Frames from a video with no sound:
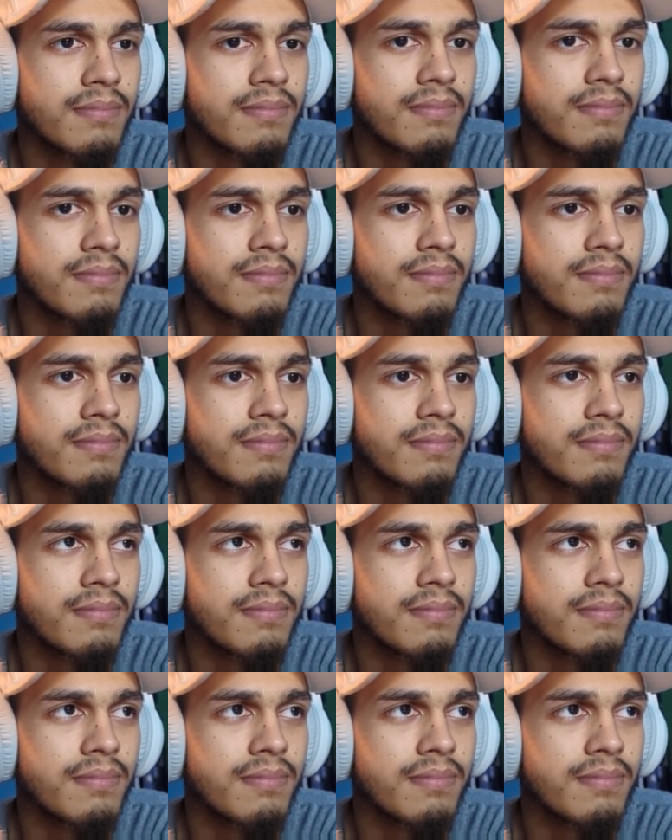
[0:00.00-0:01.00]

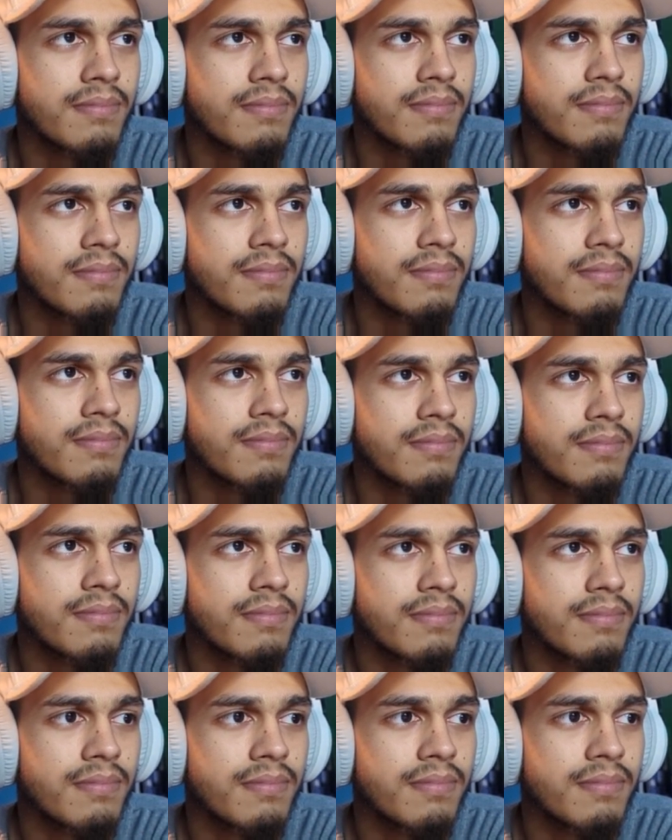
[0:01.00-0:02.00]

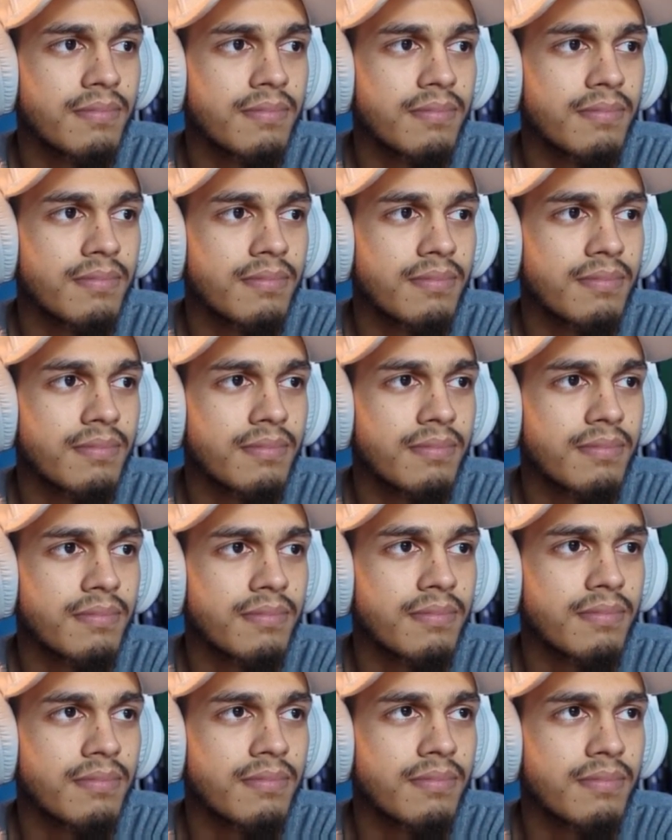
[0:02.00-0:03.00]

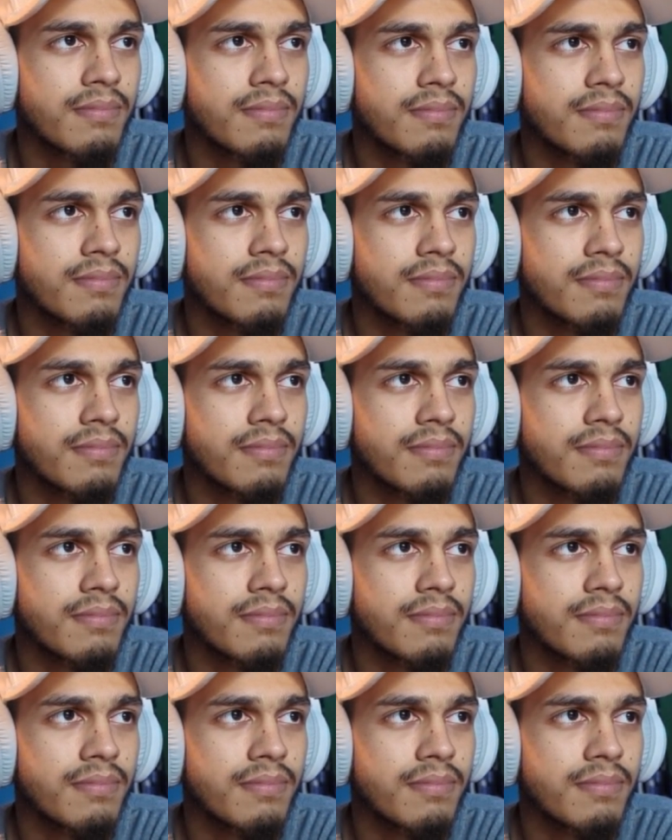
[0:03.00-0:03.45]
The person shown says nothing.